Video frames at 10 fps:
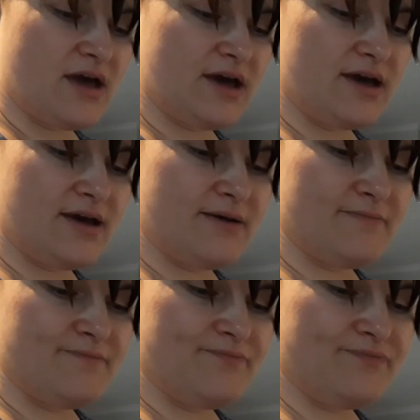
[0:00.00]

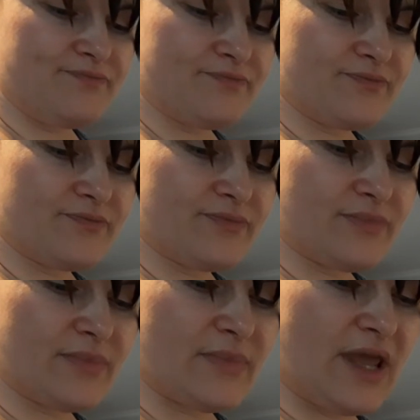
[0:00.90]
And
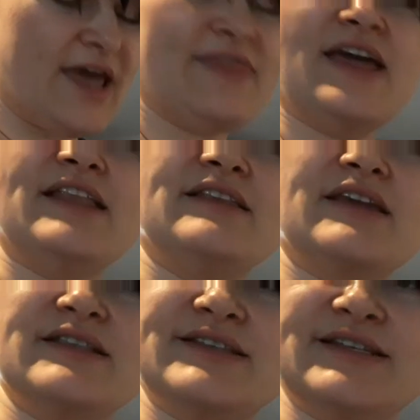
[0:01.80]
then
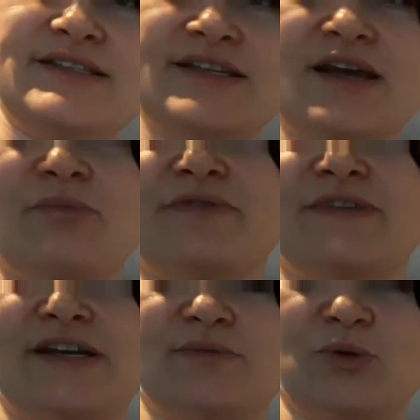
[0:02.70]
consistent number of
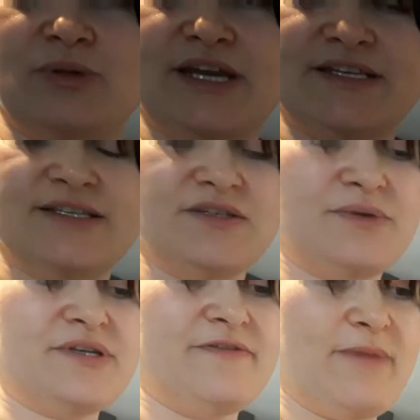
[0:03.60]
decimal places,
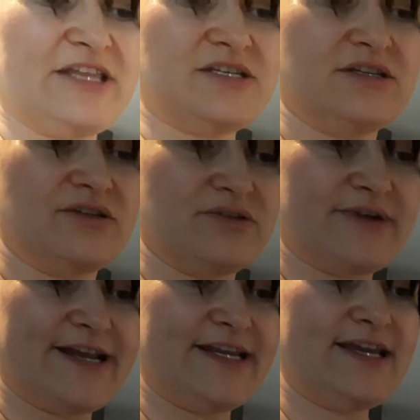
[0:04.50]
which I've mentioned
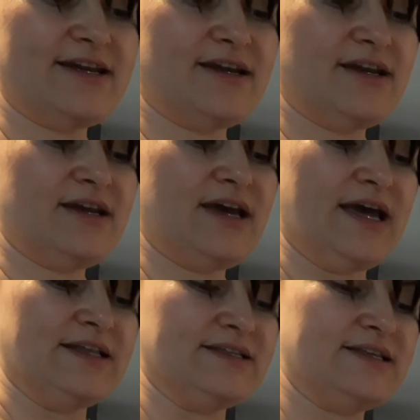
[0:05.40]
already,
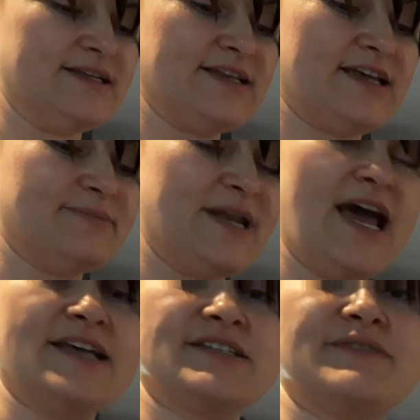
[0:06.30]
and the assessment
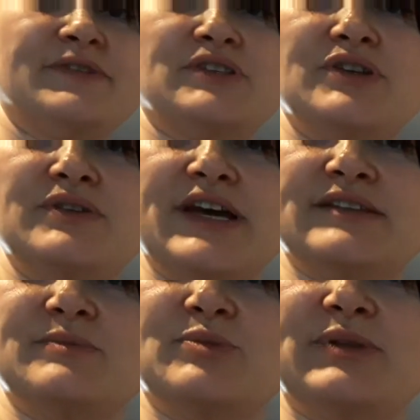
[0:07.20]
asks for 2
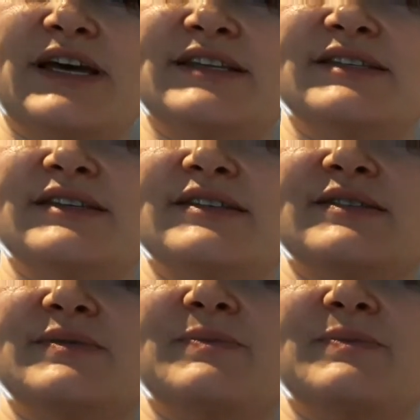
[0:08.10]
decimal places,